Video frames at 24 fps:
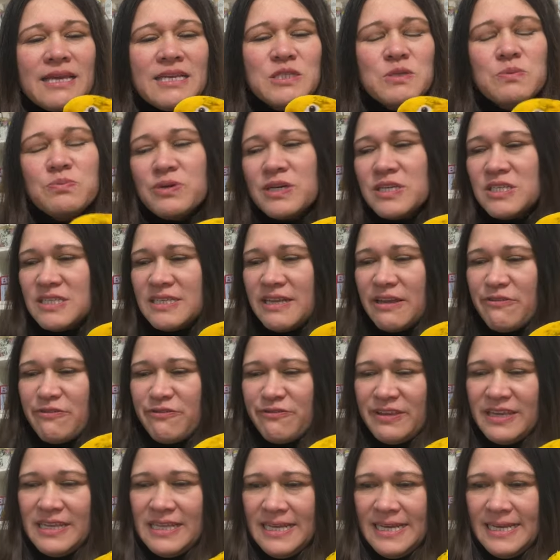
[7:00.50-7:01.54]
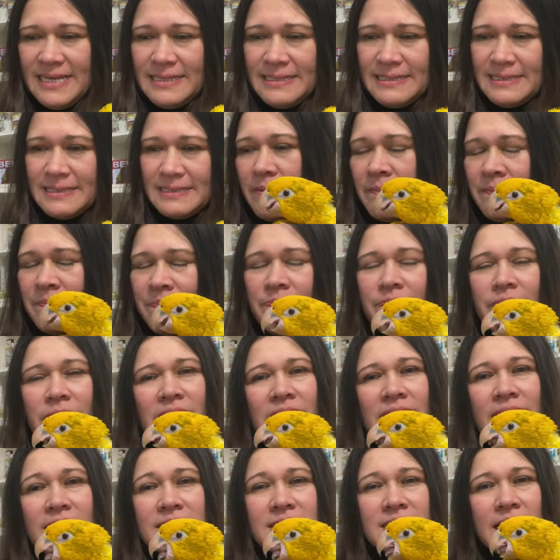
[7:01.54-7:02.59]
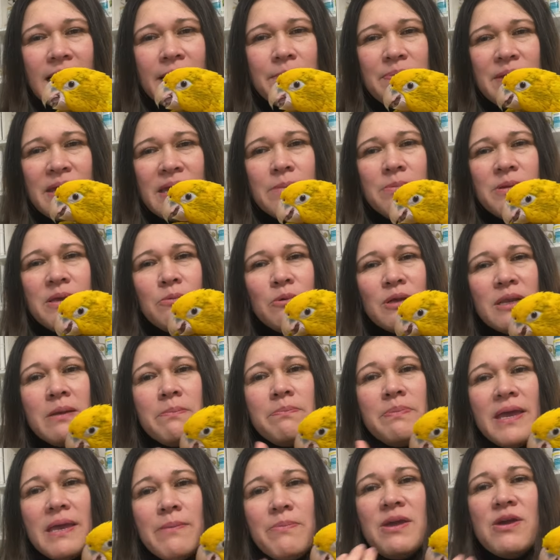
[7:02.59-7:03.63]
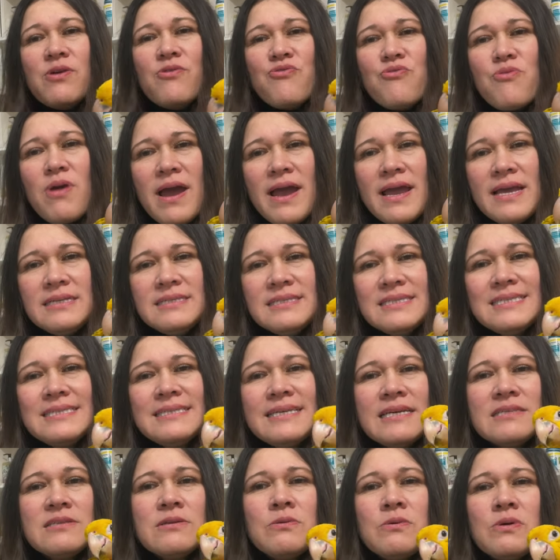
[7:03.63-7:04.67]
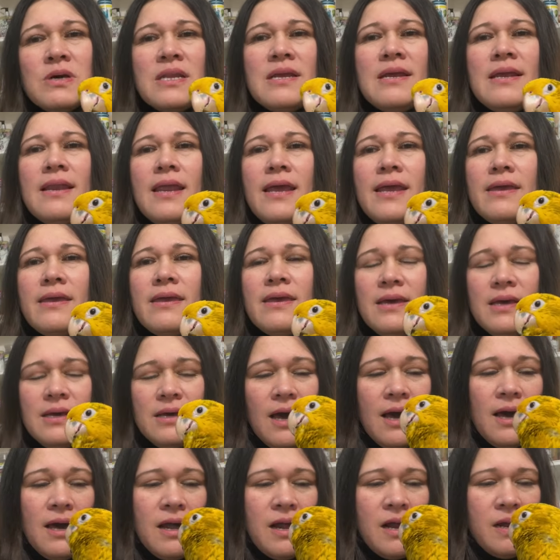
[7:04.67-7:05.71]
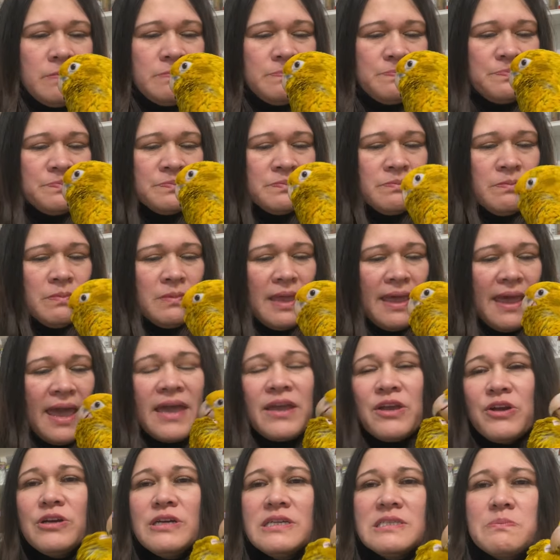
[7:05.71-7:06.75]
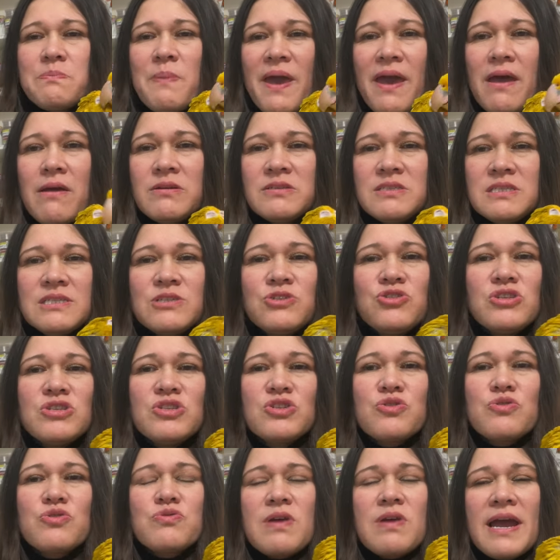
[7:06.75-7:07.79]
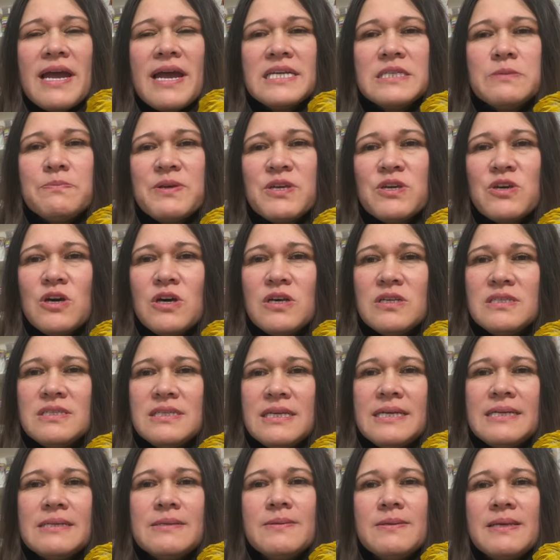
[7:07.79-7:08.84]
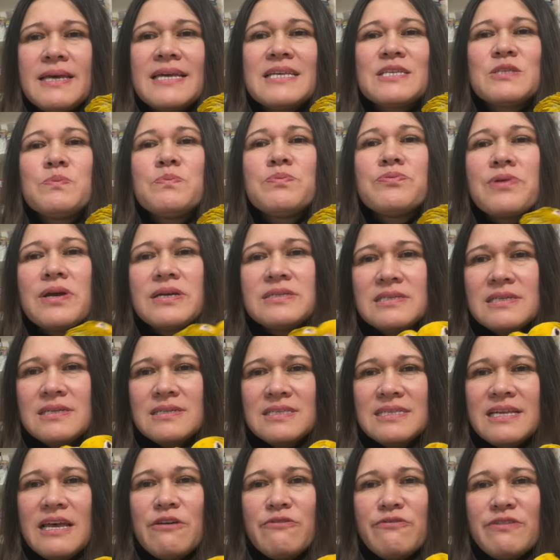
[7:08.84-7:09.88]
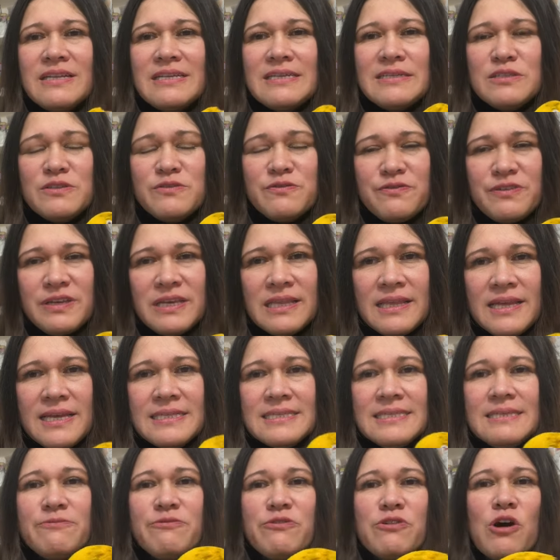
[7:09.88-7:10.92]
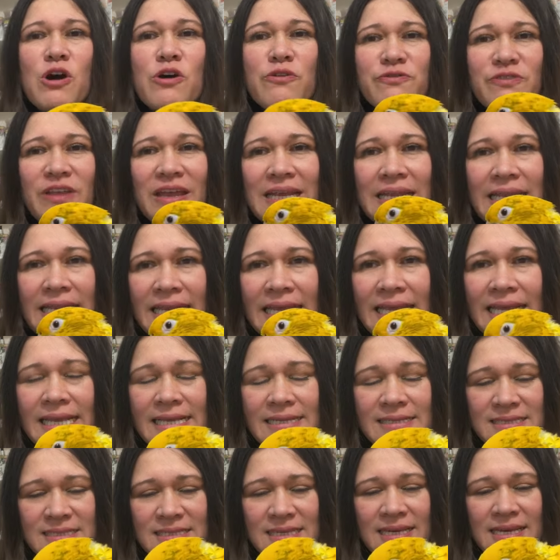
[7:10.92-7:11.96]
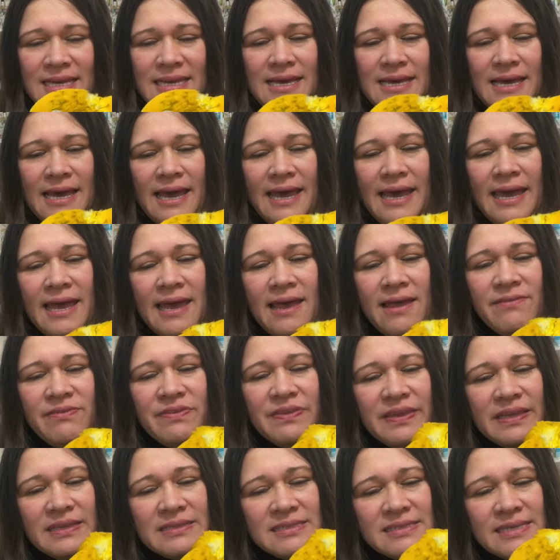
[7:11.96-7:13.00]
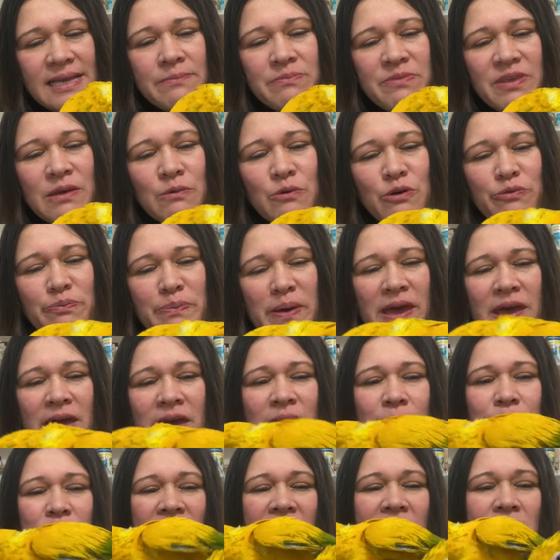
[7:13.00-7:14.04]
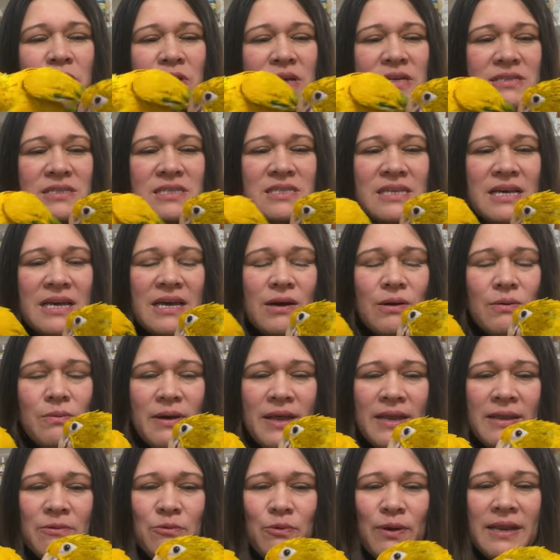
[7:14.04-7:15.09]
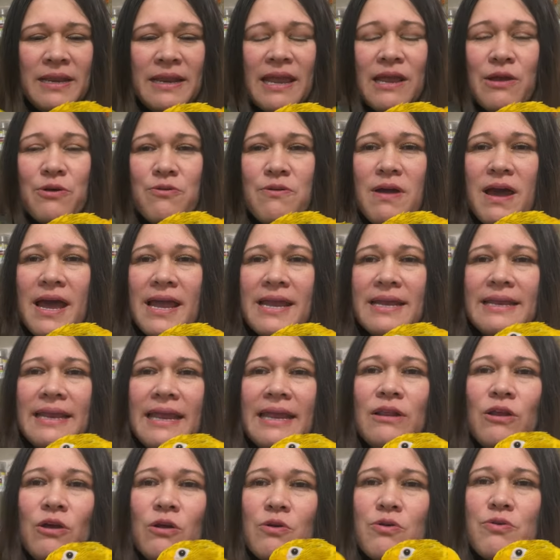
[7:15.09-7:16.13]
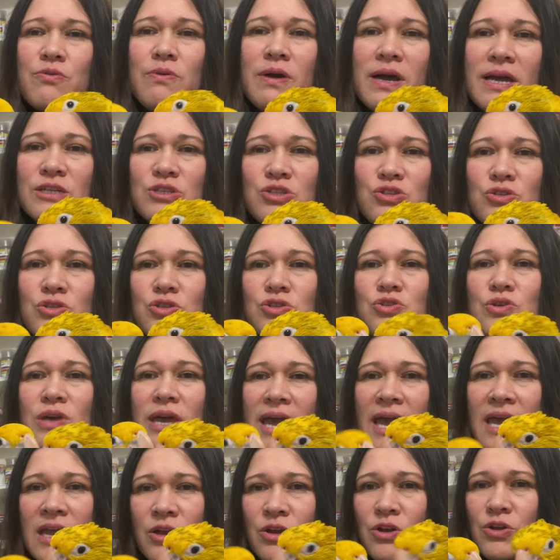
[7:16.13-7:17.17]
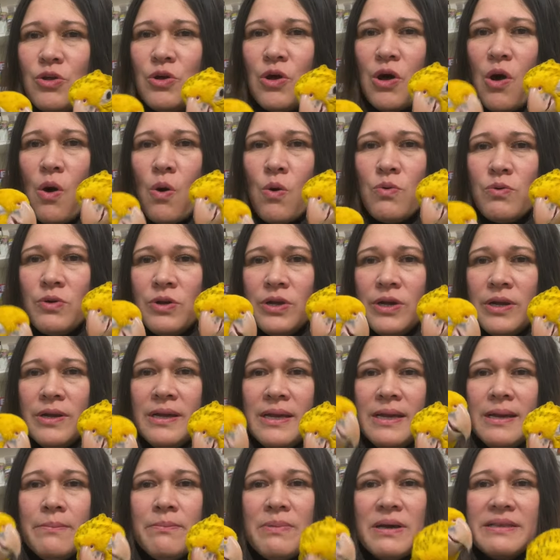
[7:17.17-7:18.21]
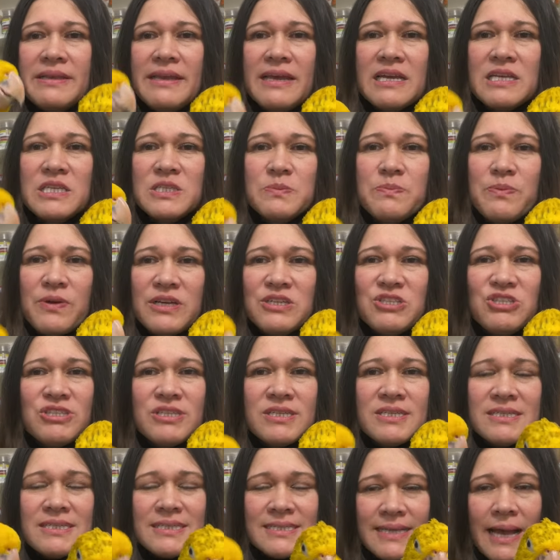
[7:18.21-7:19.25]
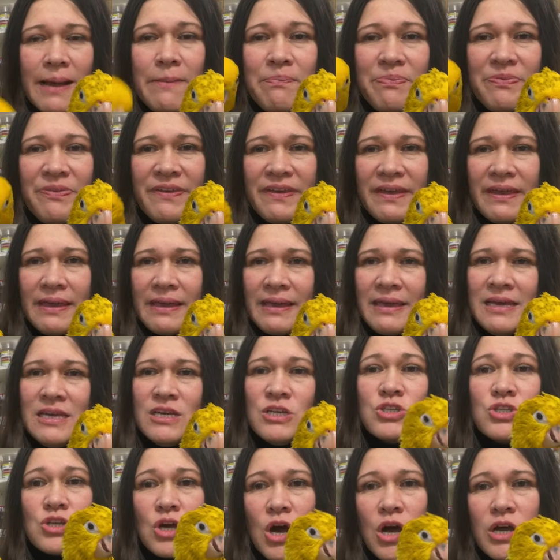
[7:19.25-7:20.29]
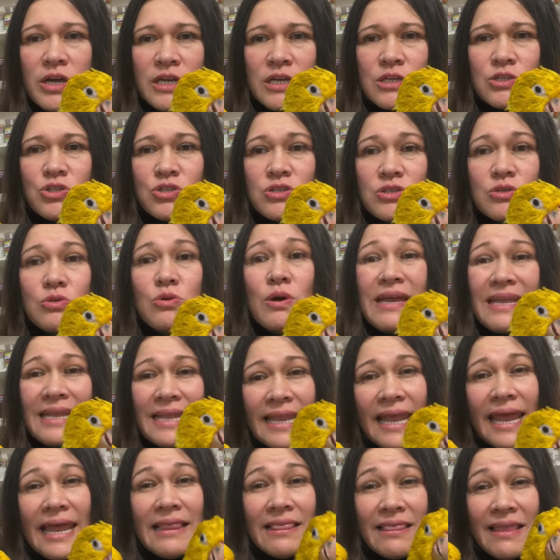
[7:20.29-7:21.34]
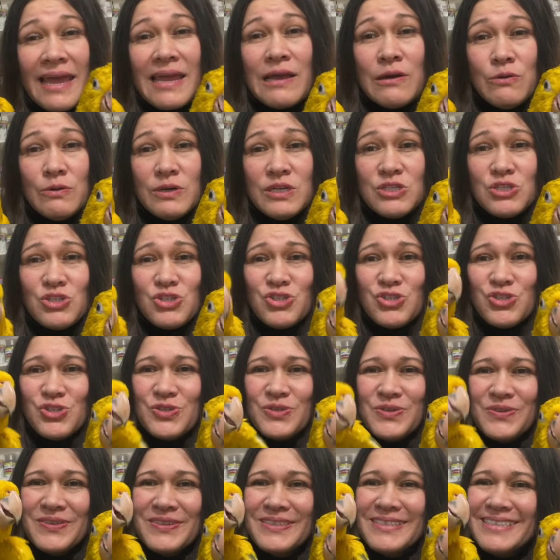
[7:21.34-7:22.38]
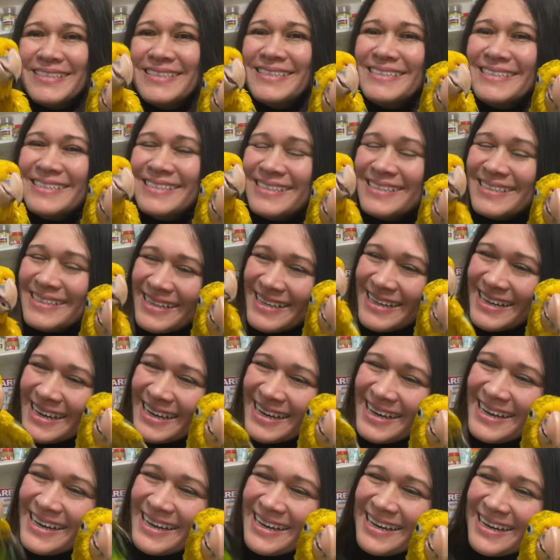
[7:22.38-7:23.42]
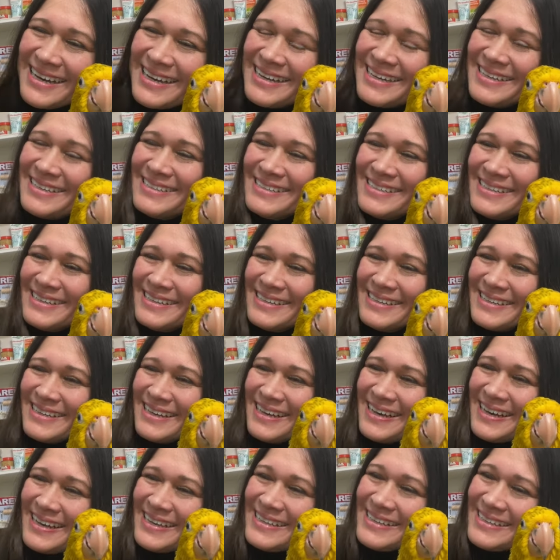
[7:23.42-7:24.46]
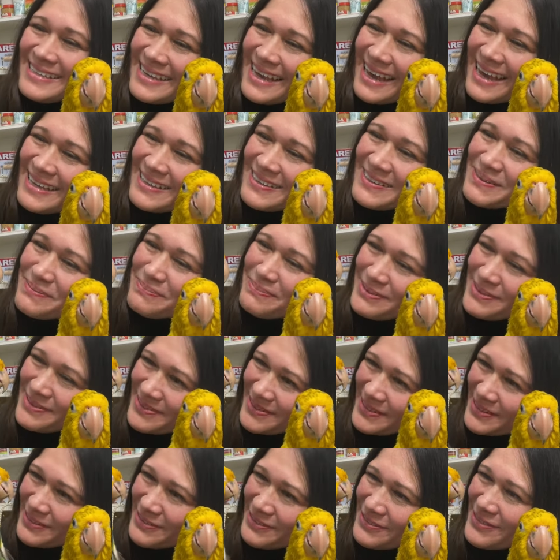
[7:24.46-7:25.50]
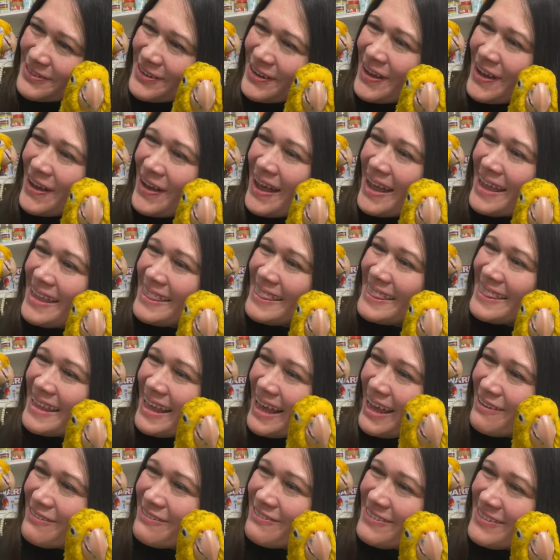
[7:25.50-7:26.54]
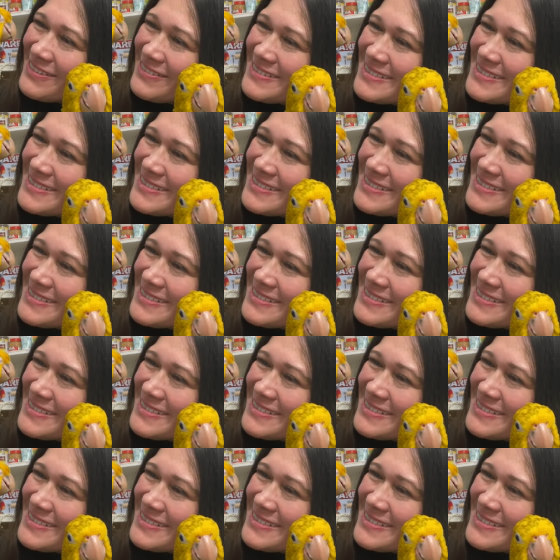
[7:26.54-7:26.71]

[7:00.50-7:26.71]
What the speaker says: express their feelings. Let's say a baby, when a baby cries, it doesn't want to like anger its parents. It just cries because it expresses itself and its feelings of their needs. And same thing with parrots. When they cry, they don't cry just to anger the owner, but they're expressing something, talking to you in their language. Yeah, you're beautiful. I love you,